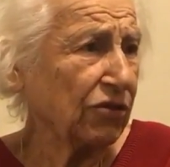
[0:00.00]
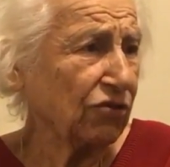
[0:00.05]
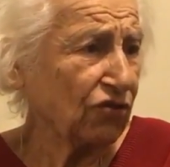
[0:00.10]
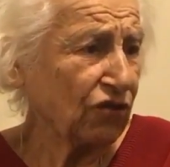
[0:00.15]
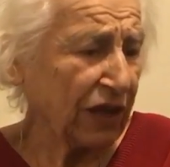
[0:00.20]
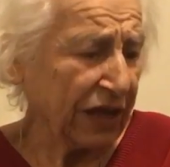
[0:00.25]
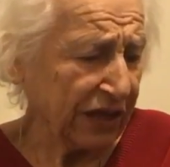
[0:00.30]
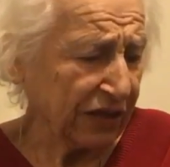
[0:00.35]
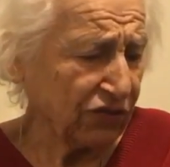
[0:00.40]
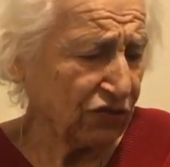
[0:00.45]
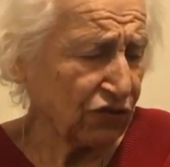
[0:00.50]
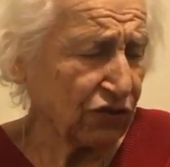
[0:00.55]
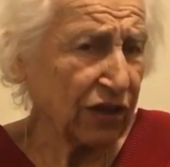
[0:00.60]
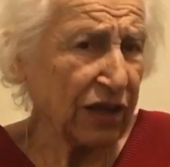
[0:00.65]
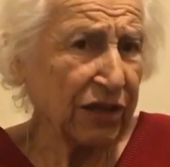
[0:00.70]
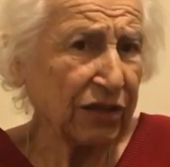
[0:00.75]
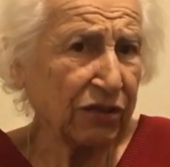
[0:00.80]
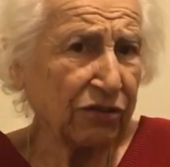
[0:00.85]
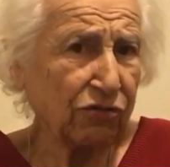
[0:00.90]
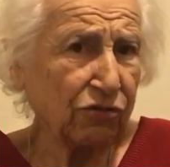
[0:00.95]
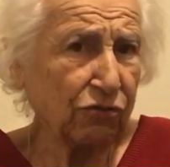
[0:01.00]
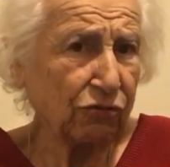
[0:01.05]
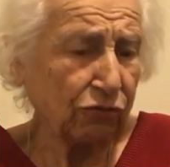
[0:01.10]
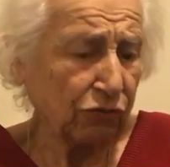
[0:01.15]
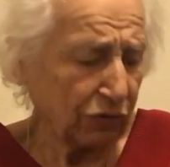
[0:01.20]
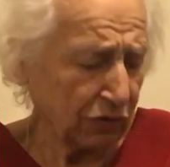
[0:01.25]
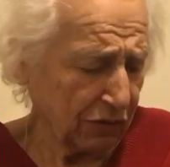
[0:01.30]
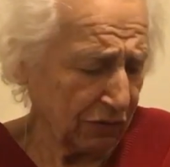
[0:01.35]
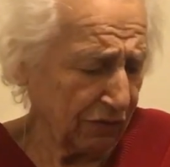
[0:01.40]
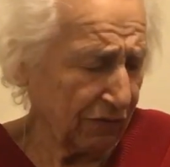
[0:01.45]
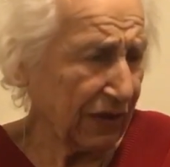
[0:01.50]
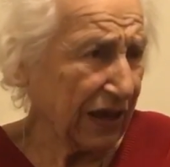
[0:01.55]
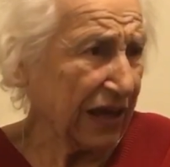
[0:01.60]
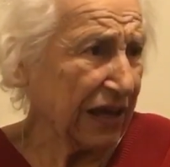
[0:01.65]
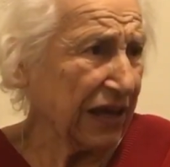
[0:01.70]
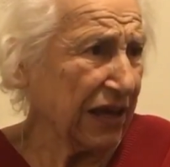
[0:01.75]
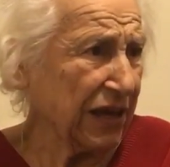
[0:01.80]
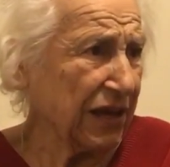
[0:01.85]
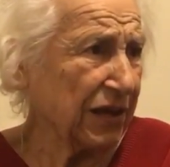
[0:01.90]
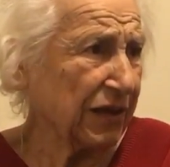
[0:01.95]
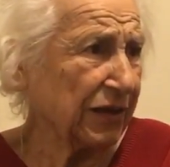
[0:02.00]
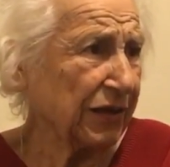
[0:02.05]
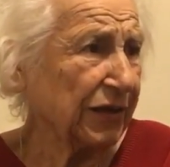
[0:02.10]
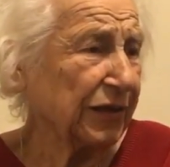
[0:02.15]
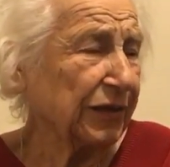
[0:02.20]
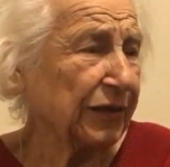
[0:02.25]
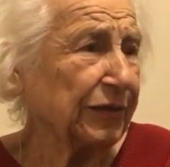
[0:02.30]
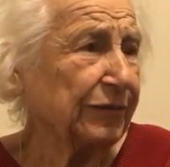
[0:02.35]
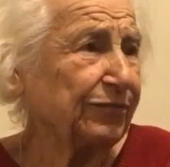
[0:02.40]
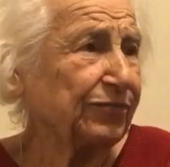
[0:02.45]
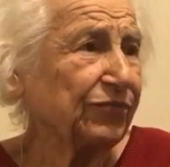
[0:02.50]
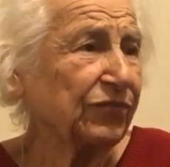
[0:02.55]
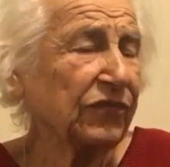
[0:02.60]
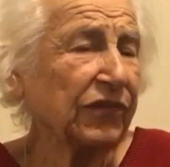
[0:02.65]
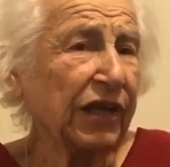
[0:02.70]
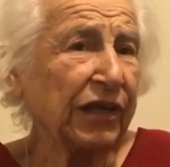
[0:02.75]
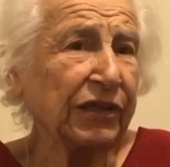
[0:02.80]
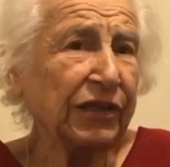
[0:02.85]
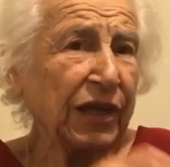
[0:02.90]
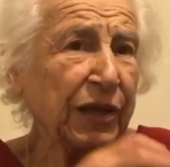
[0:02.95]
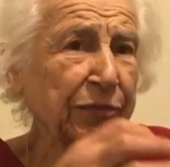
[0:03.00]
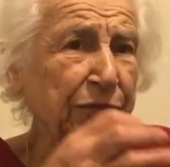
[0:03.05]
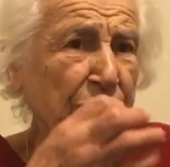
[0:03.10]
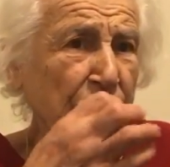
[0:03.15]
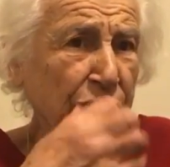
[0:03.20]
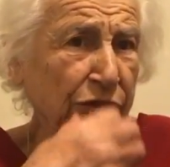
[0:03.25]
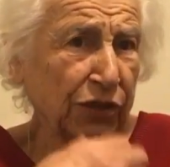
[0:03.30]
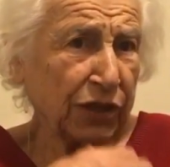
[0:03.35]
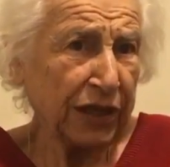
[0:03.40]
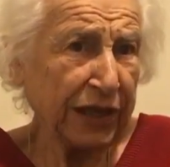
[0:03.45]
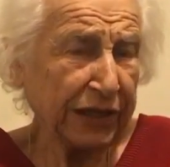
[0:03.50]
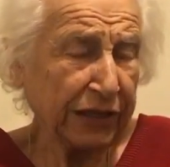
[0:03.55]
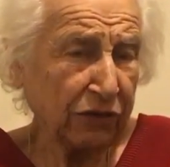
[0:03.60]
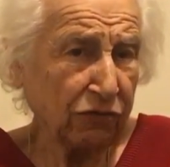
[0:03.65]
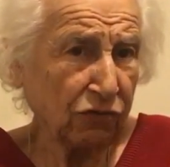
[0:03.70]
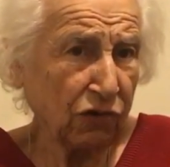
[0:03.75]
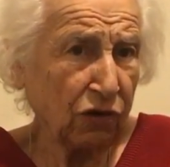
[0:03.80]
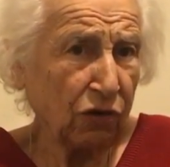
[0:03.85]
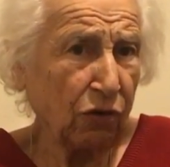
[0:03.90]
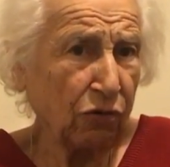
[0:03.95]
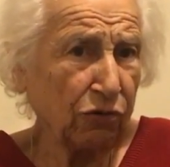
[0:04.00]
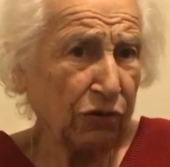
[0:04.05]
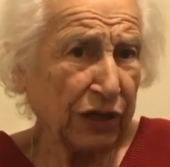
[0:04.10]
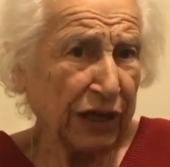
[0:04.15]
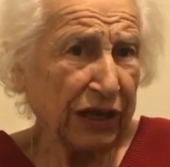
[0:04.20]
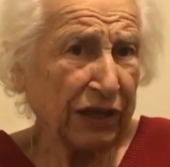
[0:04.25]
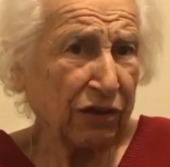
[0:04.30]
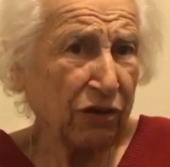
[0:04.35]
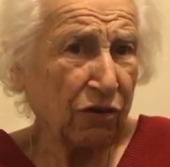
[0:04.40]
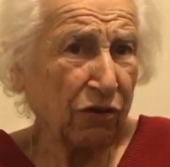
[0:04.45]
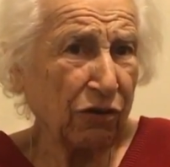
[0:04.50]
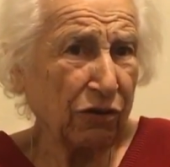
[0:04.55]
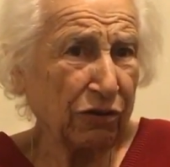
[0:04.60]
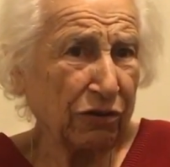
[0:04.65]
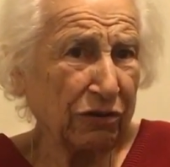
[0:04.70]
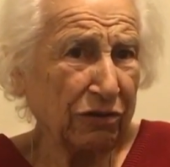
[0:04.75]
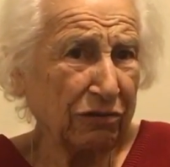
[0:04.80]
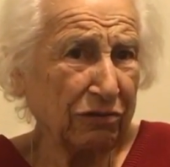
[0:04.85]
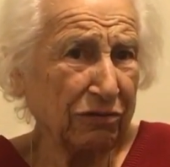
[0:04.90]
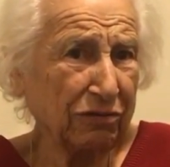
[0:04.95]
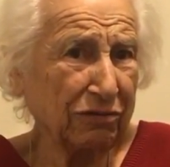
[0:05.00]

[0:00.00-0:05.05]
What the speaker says: Changed it through the way, and they put that clothing on.